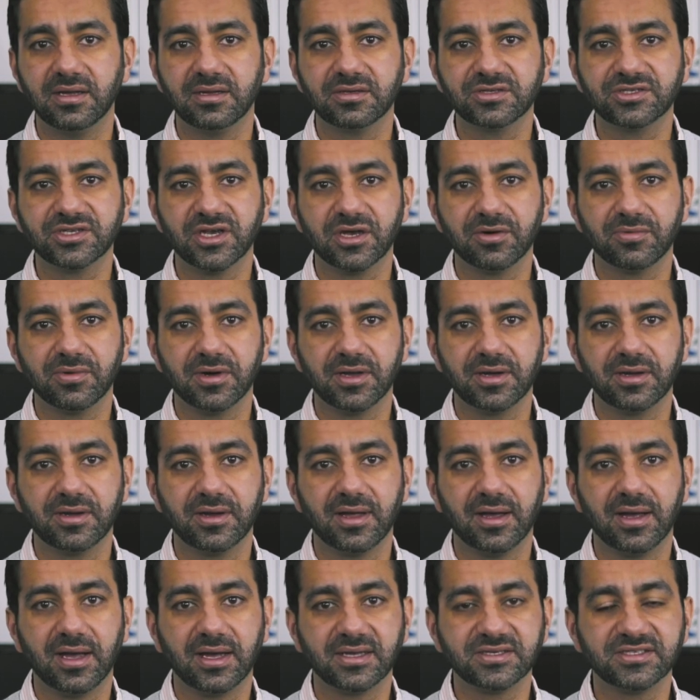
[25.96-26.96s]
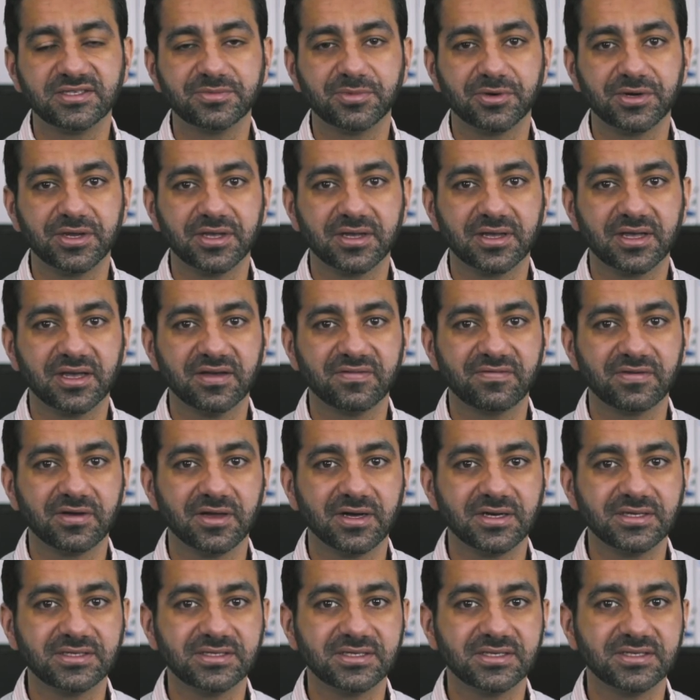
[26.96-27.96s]
LGI1 antibody
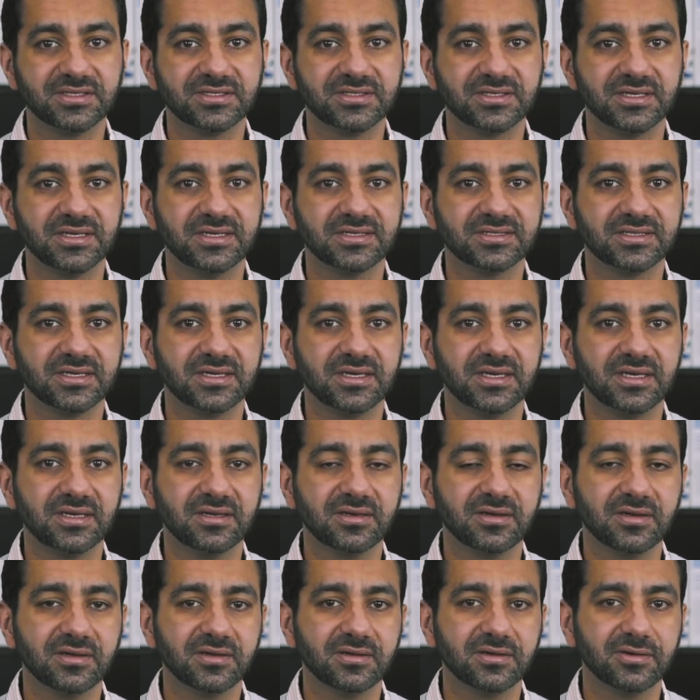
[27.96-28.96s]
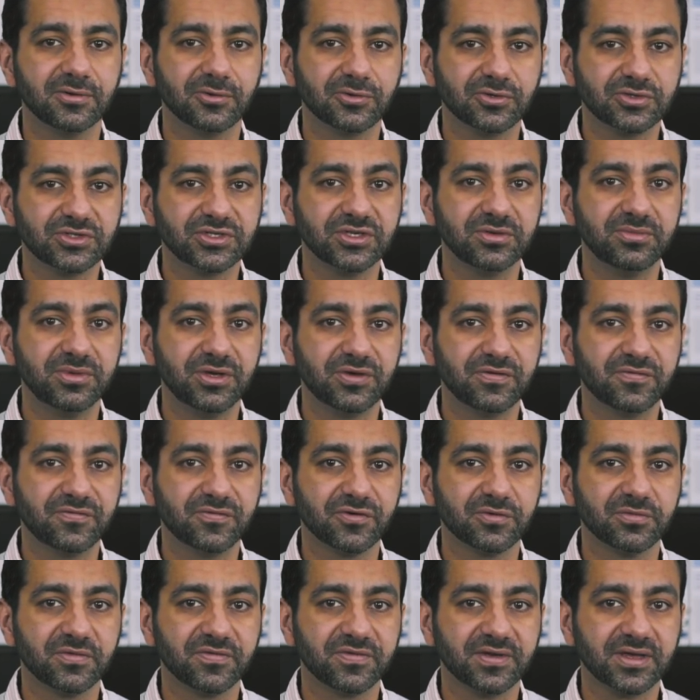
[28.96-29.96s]
encephalitis is an autoimmune
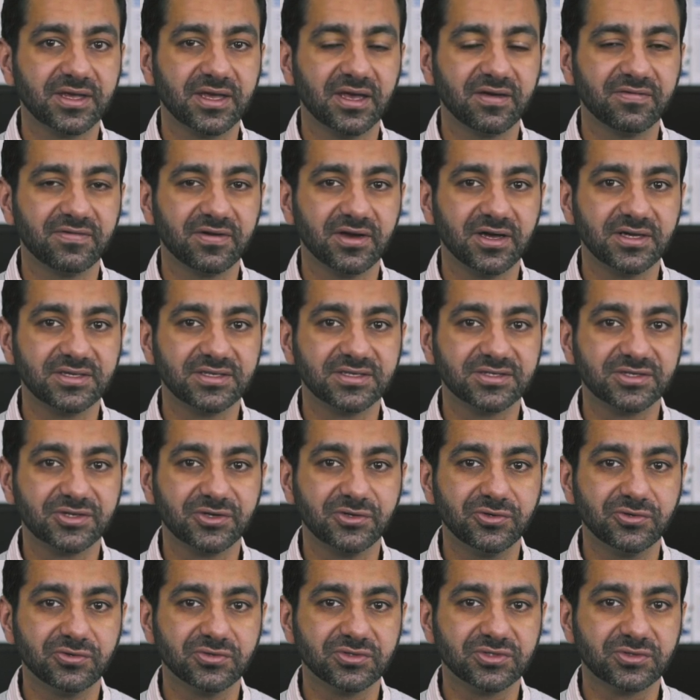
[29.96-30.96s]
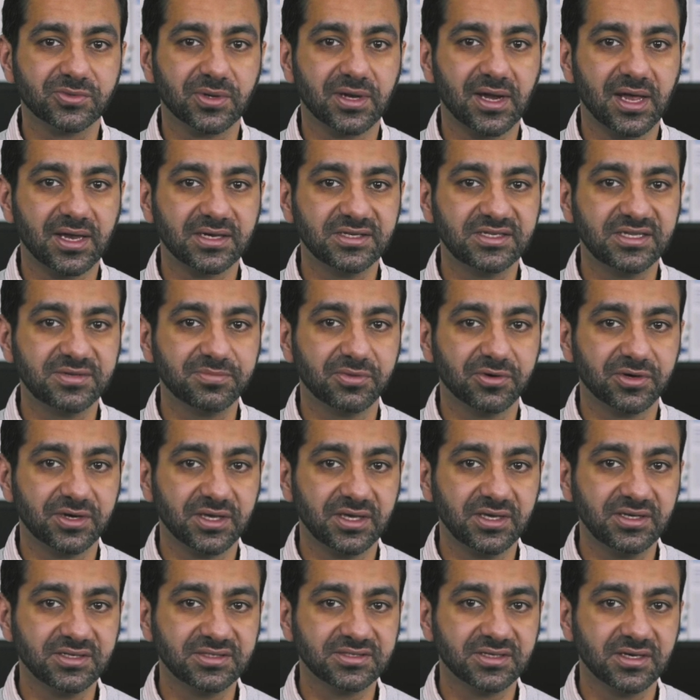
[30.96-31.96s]
form of encephalitis caused when
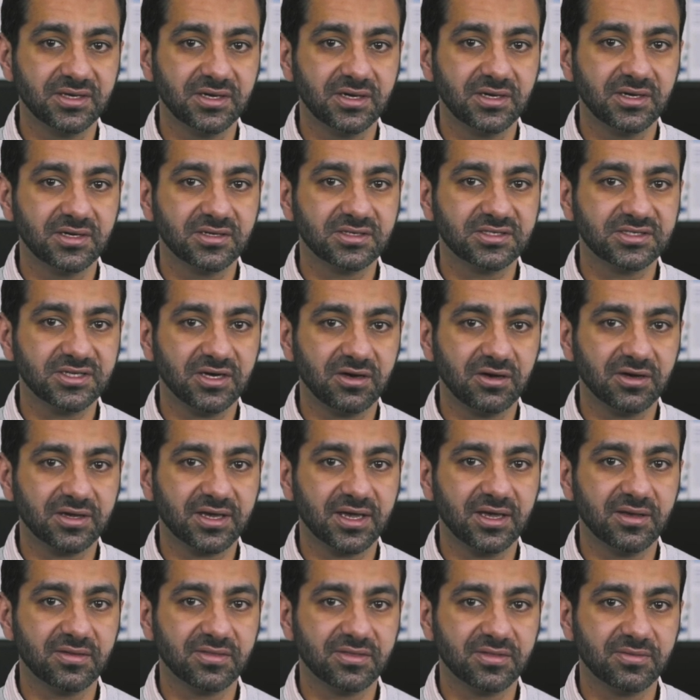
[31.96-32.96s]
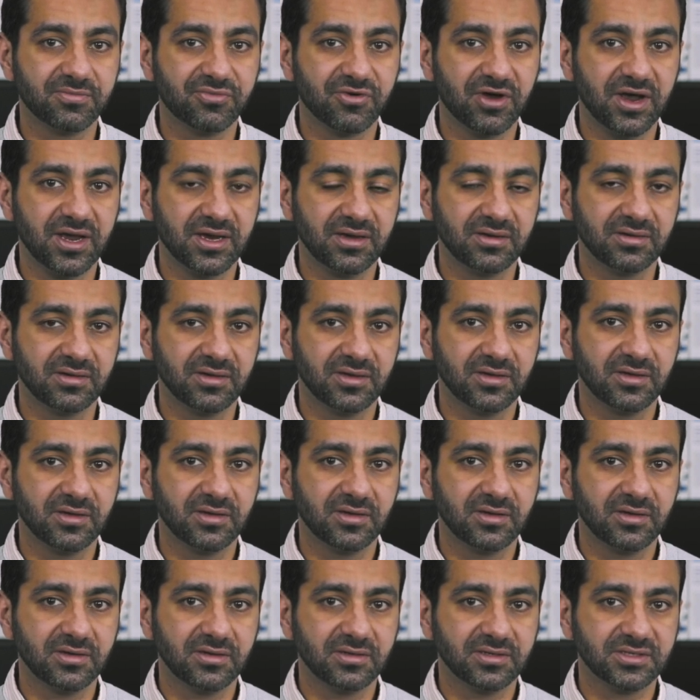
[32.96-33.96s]
antibodies target the brain.
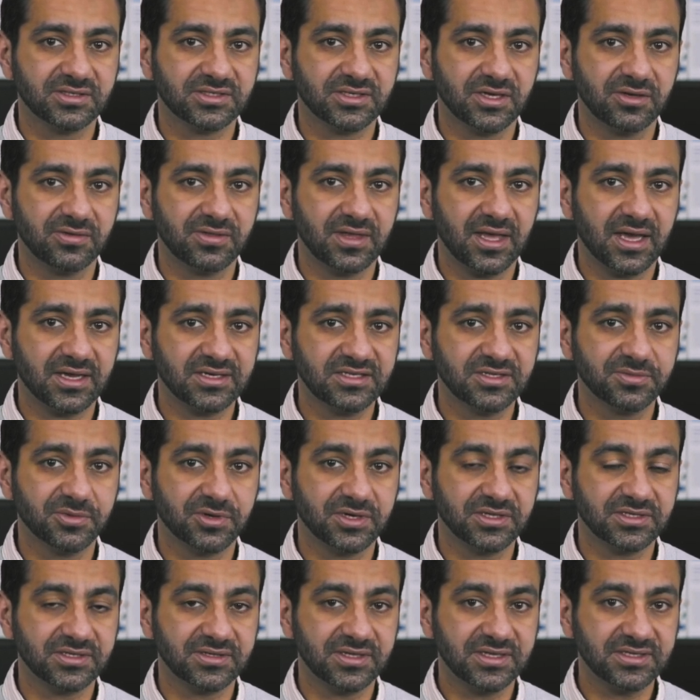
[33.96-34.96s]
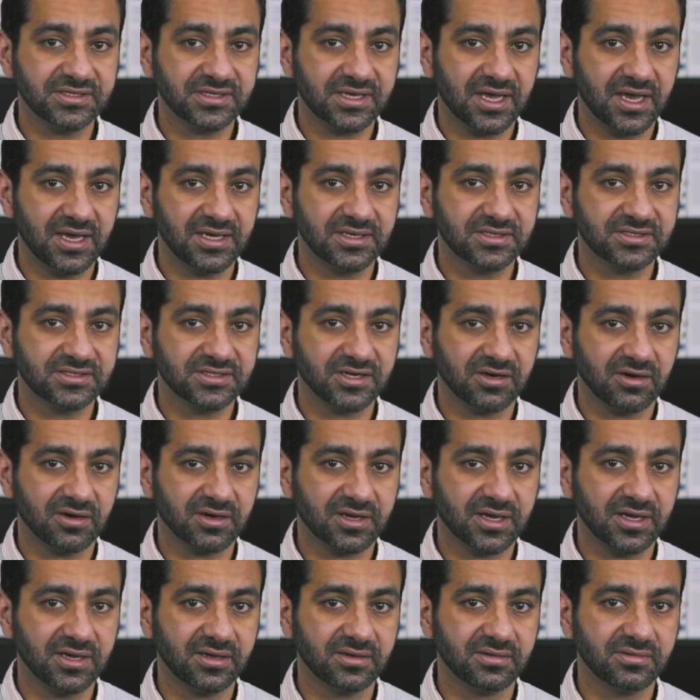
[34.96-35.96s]
So the antibodies in this case
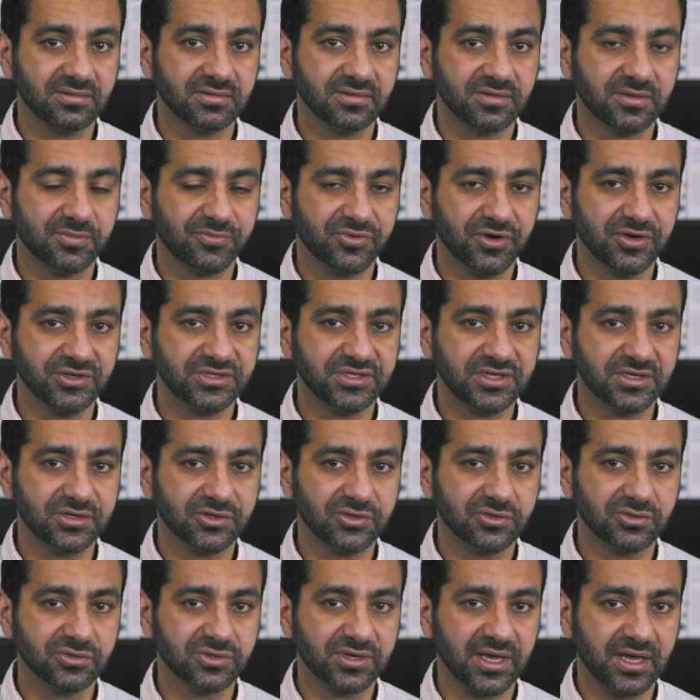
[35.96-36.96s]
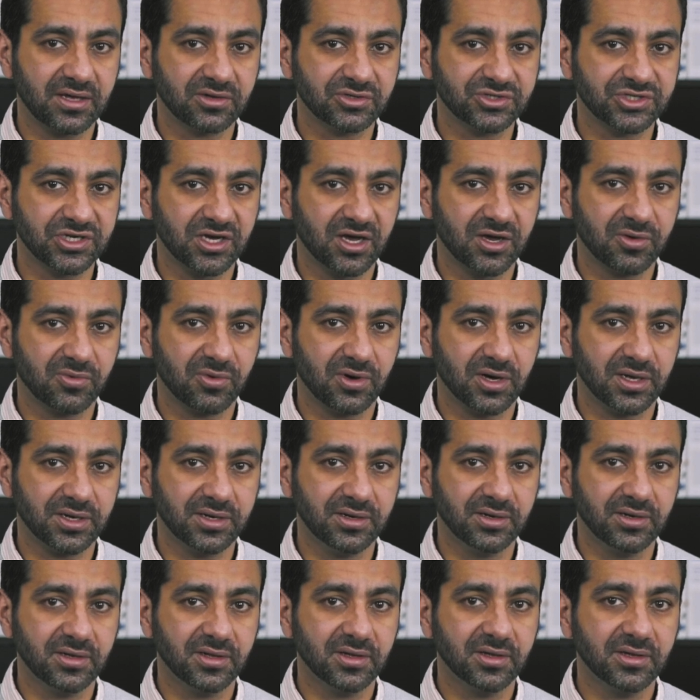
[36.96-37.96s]
target the protein called
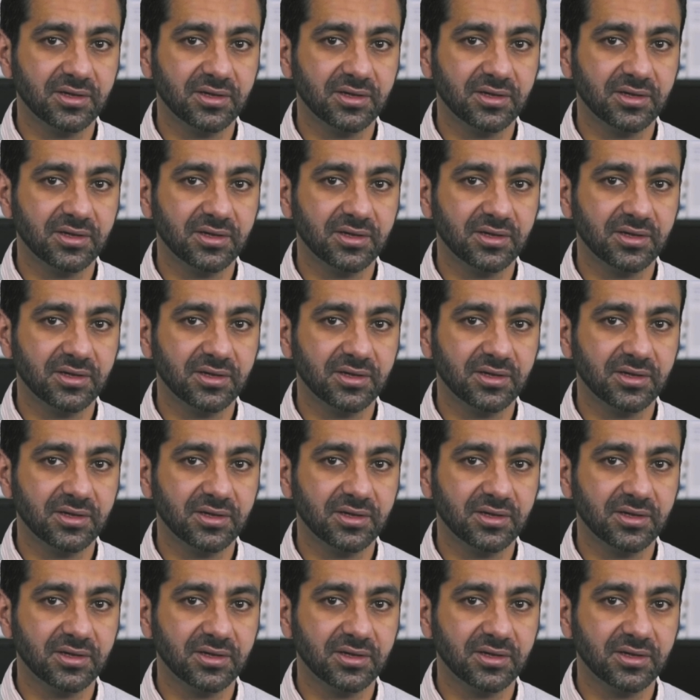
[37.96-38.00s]
LGI1.